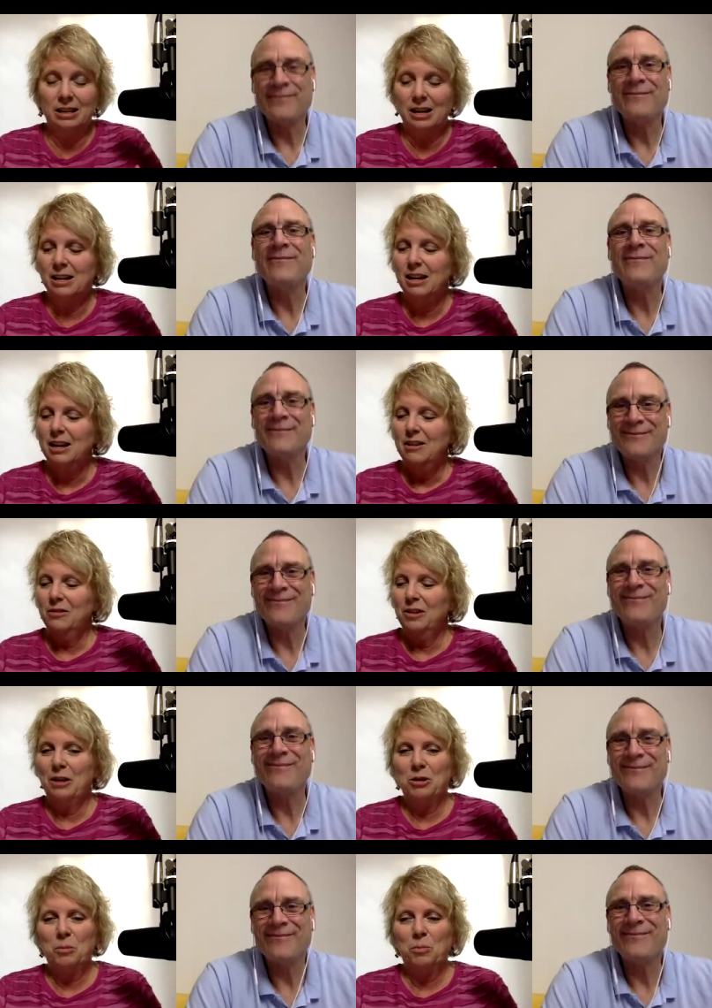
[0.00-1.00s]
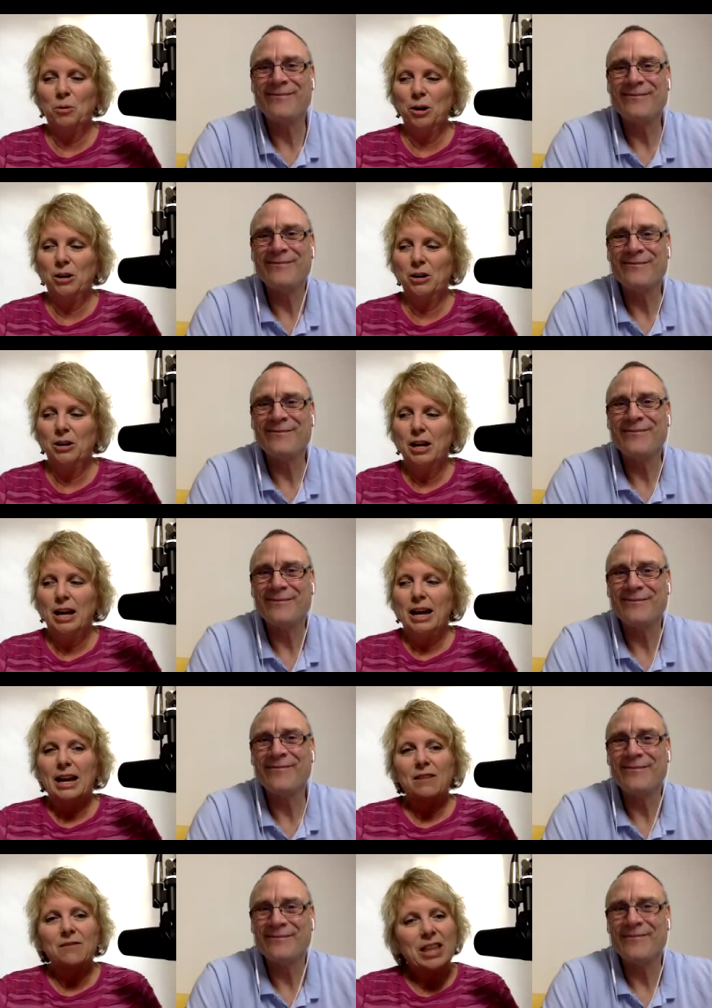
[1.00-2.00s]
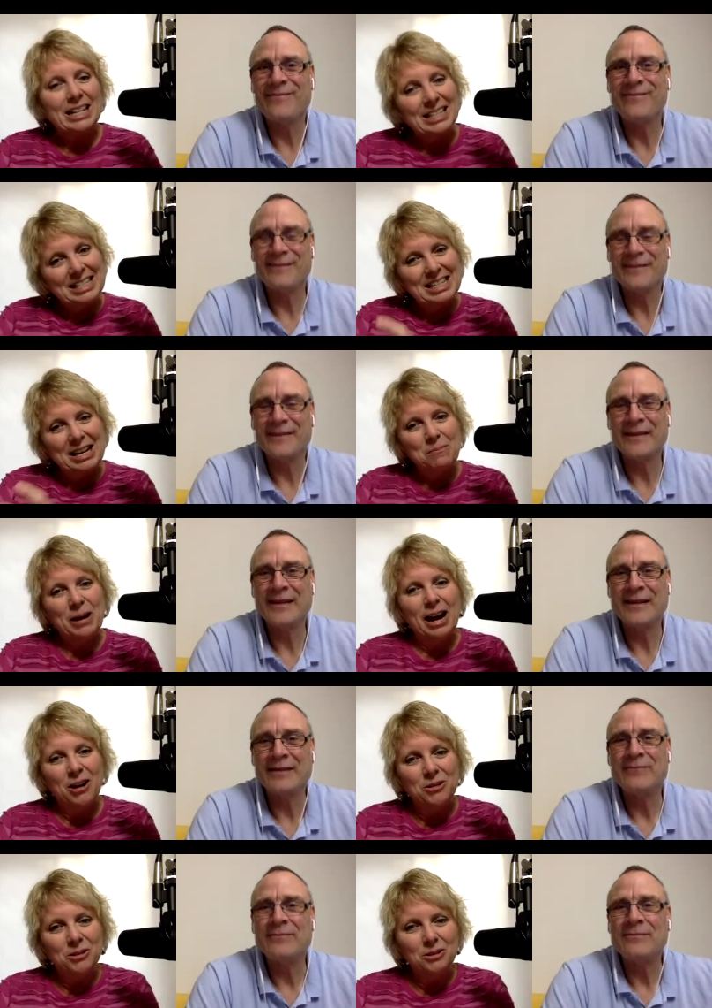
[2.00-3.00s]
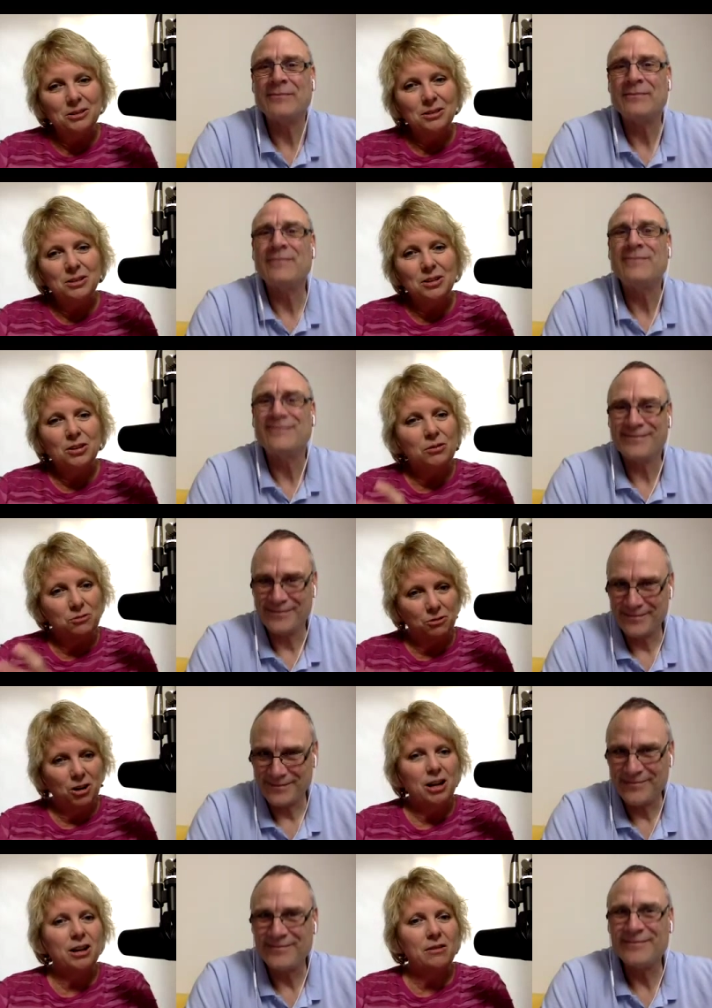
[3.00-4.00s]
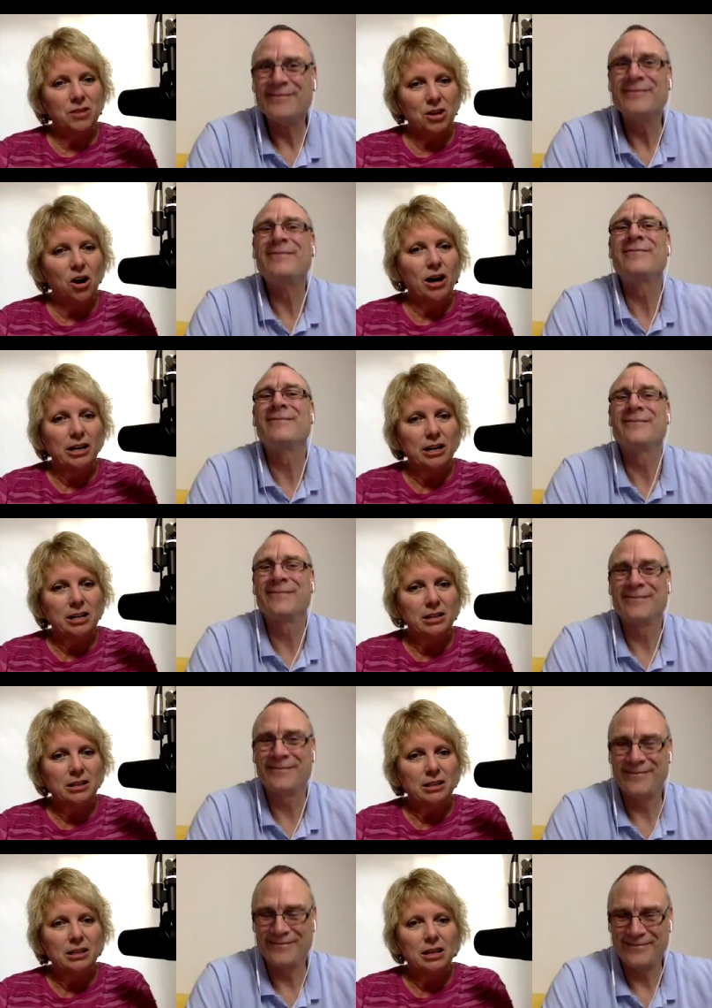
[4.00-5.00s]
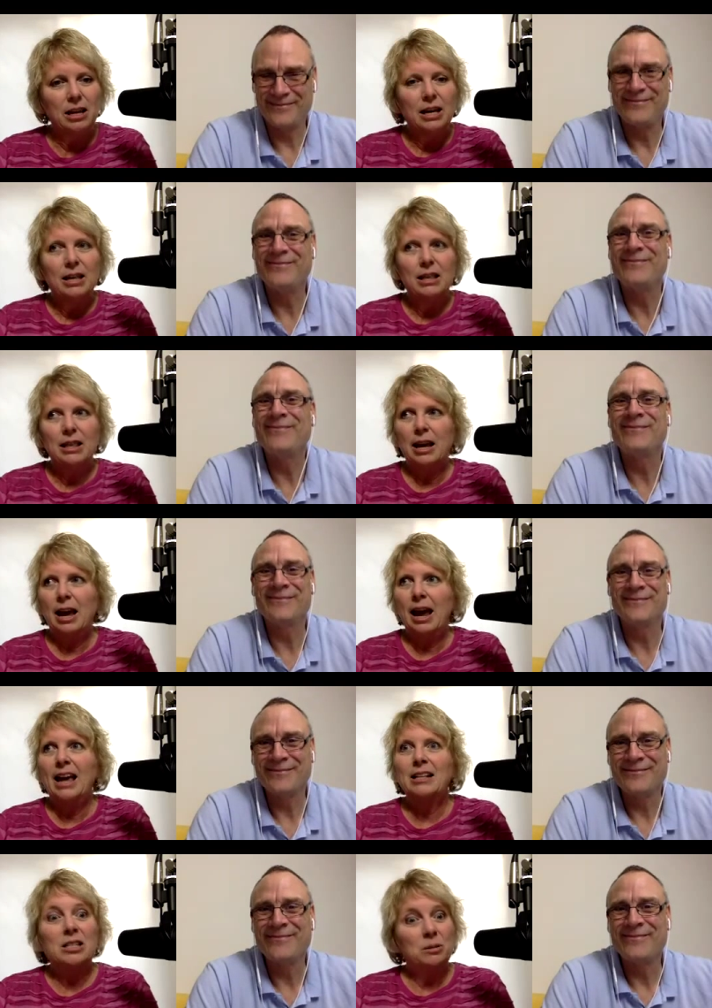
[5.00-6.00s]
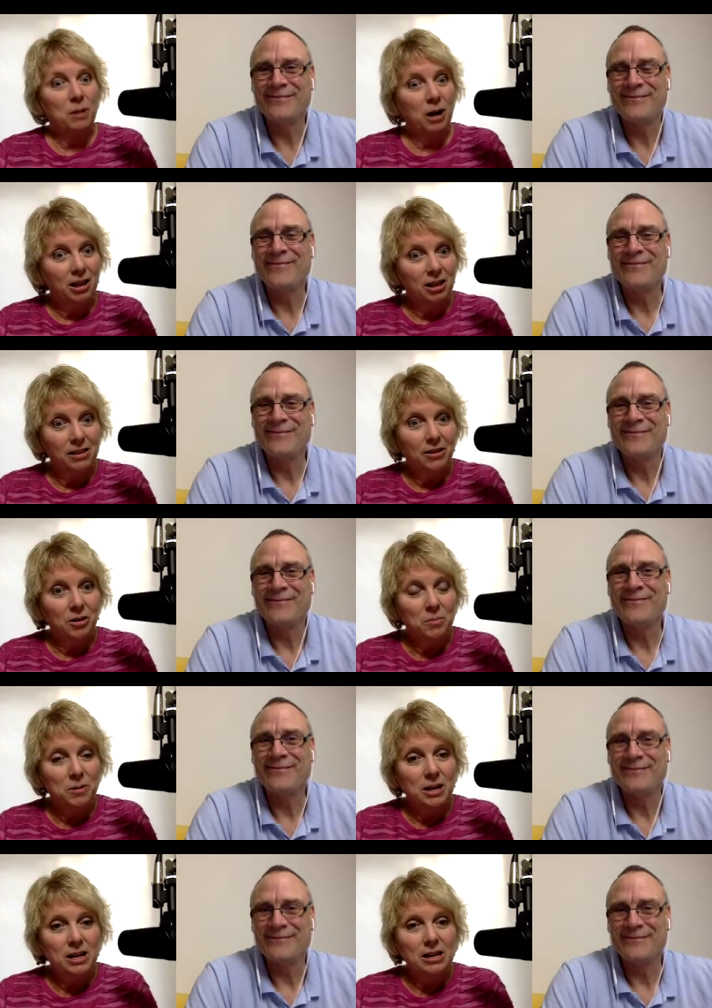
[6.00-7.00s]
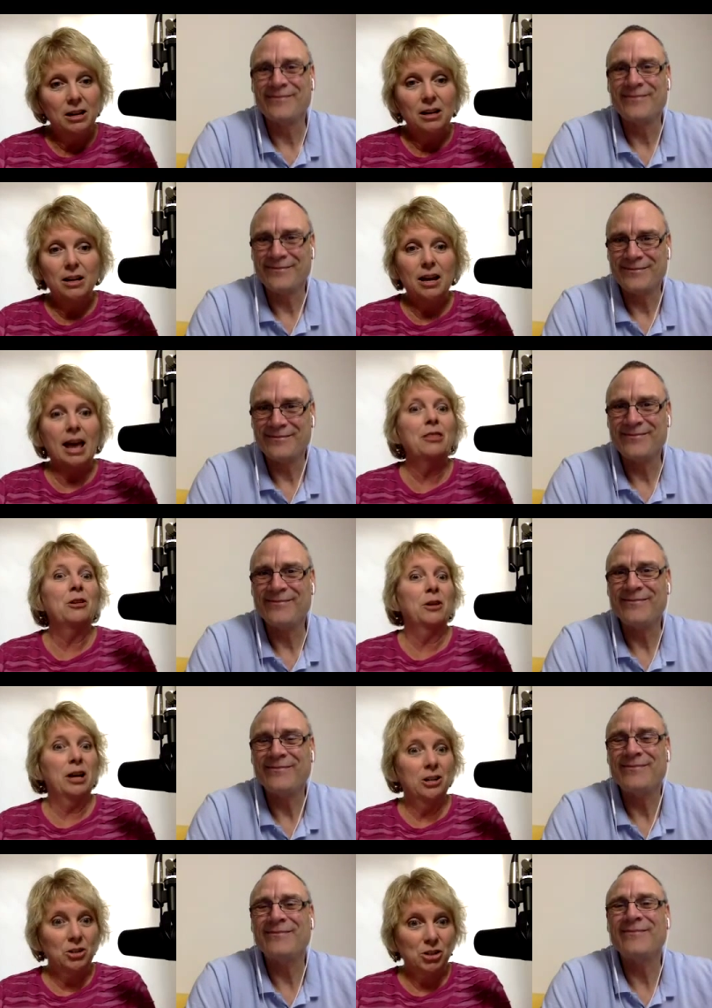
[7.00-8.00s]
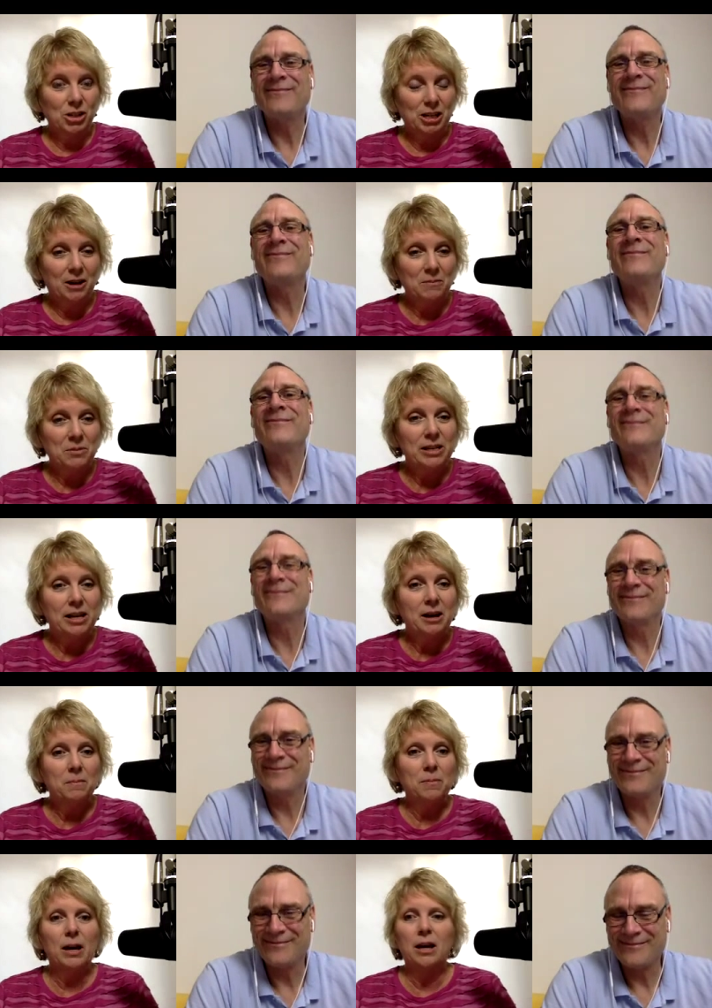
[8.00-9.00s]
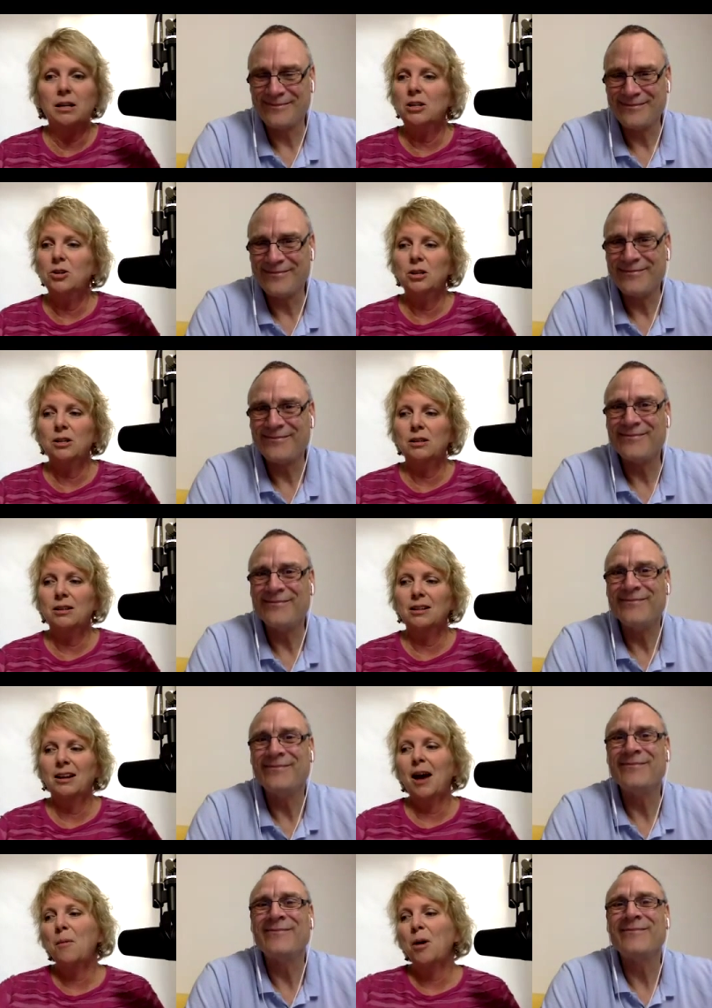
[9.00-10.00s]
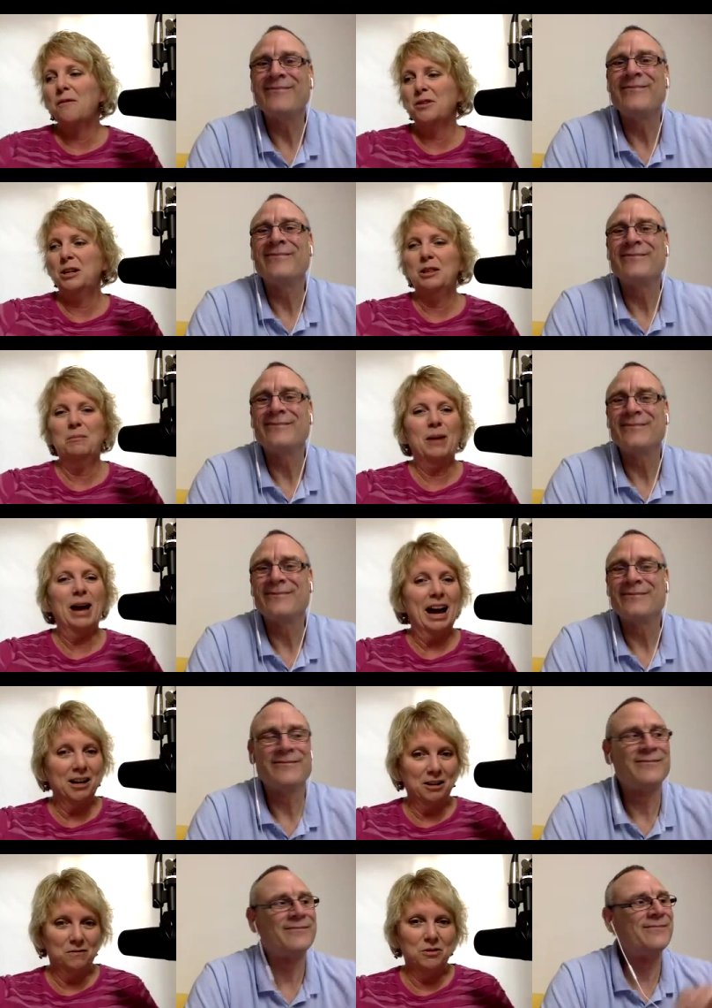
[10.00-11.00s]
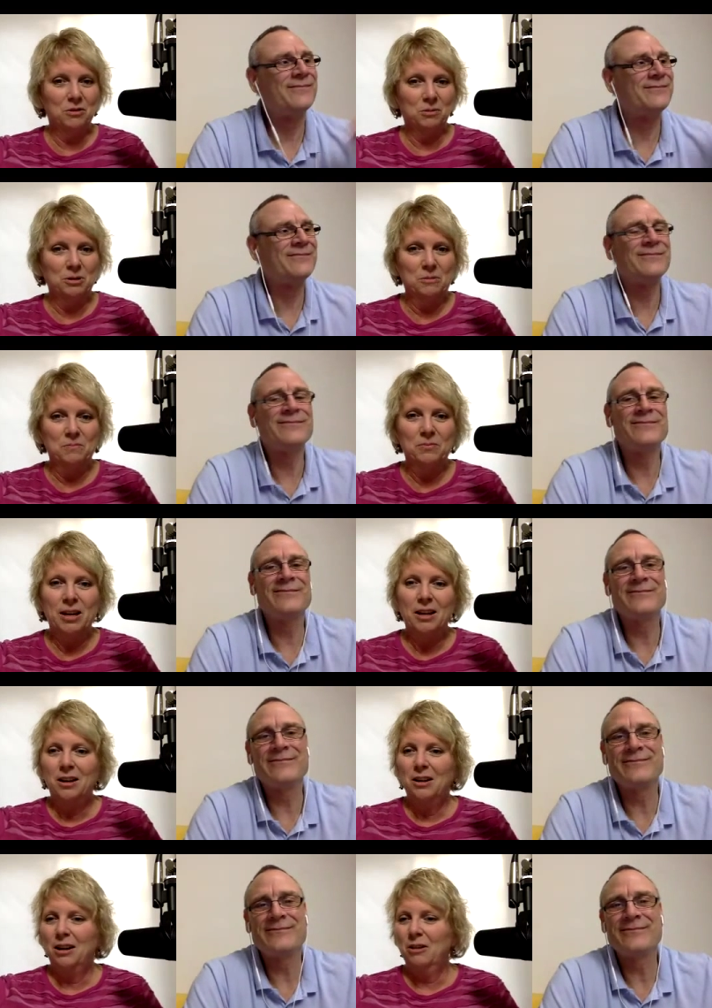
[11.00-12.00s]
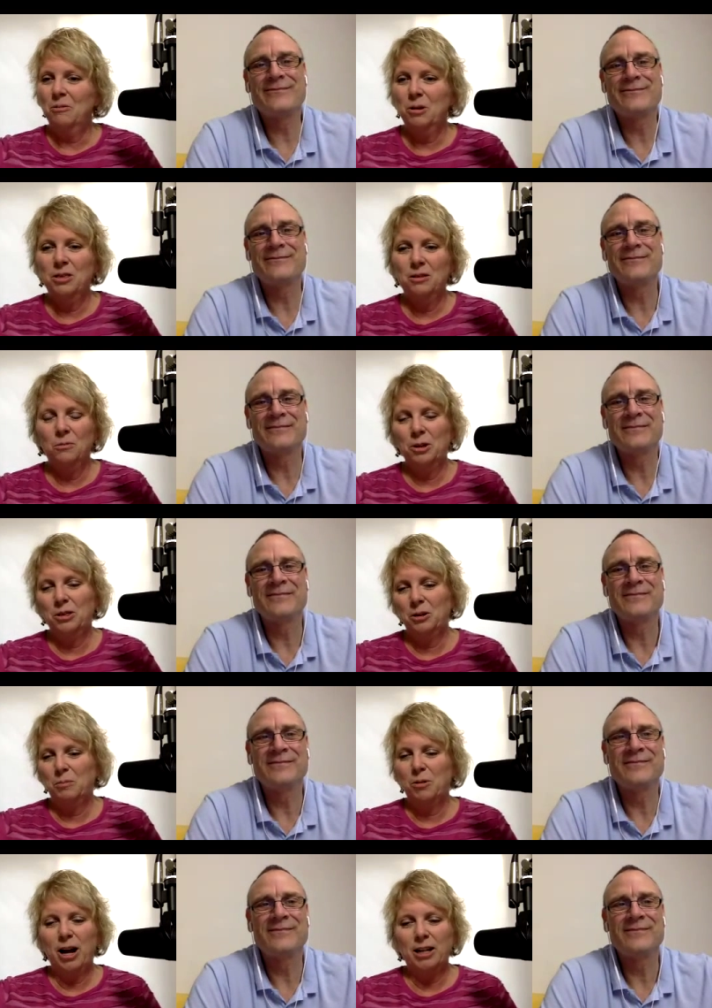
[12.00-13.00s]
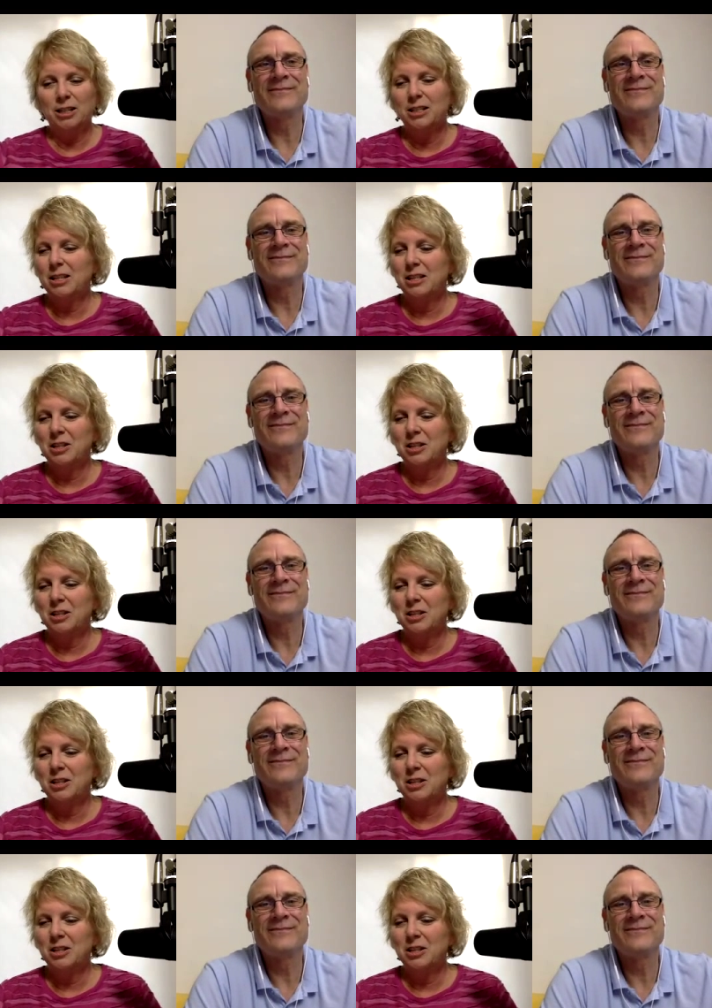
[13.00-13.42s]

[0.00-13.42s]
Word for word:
Speaker 1: they got their pointer, if they step out to the front of the audience and smile a little bit, and their energy comes up, and you can, I'm often in the back of the room uh, when when they're practicing